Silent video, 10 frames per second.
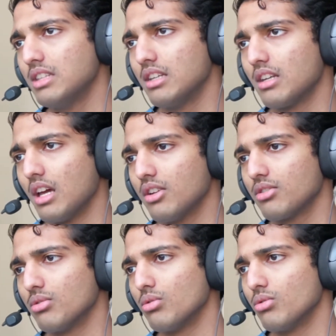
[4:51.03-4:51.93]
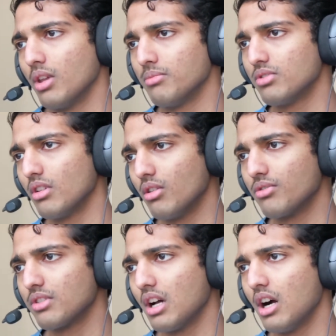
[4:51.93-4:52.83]
International
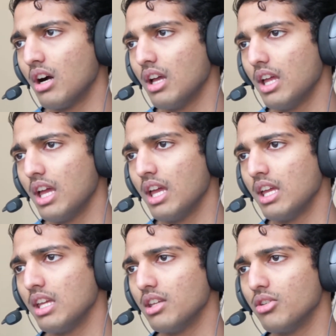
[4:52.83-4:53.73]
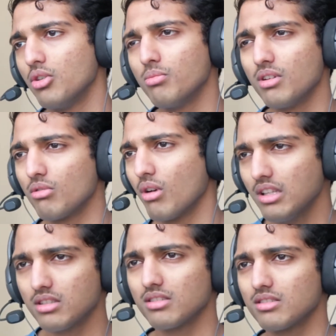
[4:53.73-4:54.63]
themselves are a human
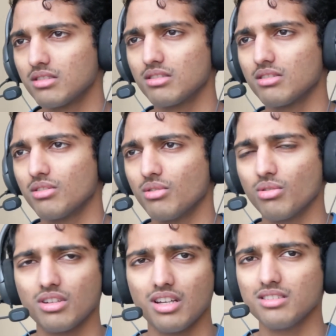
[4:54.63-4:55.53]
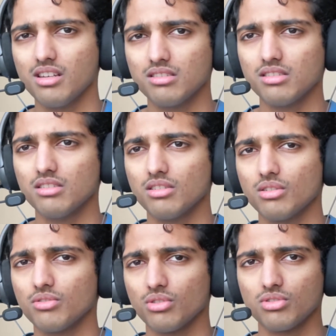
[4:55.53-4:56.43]
rights organization of
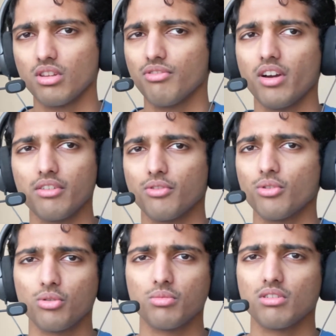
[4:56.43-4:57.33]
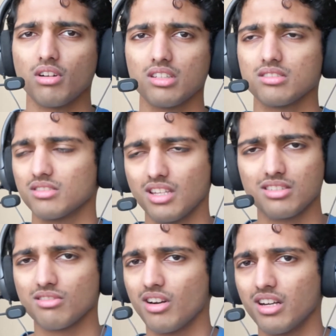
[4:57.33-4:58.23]
sorts. So they fight for human rights, and that's
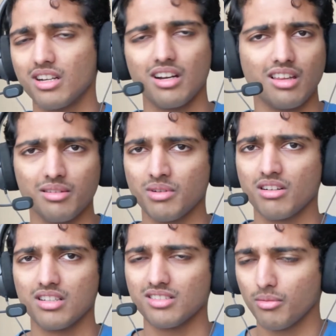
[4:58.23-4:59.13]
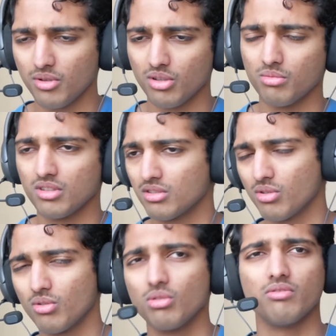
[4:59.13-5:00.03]
great. I like my rights. I'm a human.
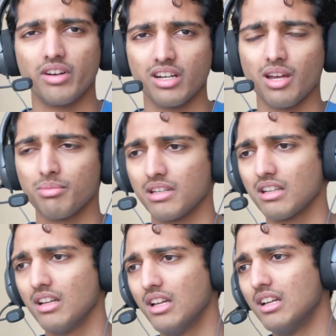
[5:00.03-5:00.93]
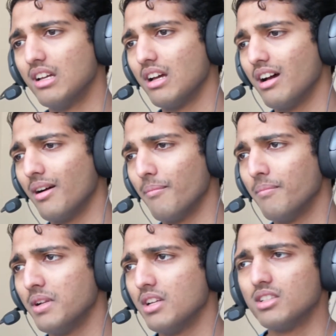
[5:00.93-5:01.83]
Cool. Very epic. Um,
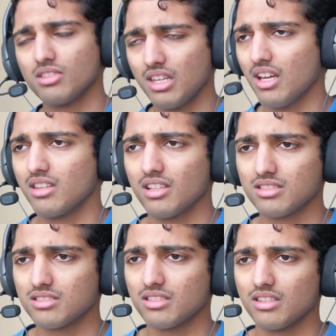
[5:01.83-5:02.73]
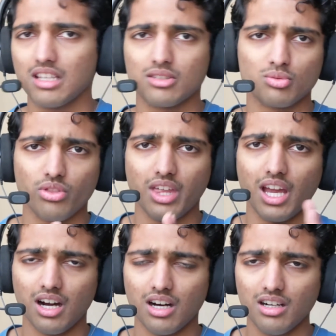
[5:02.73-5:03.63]
so yeah, that's what they
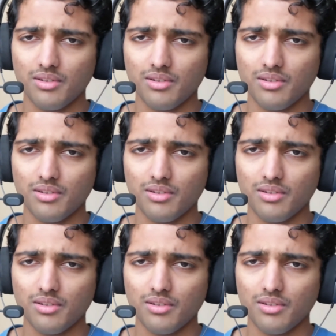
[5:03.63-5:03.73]
are.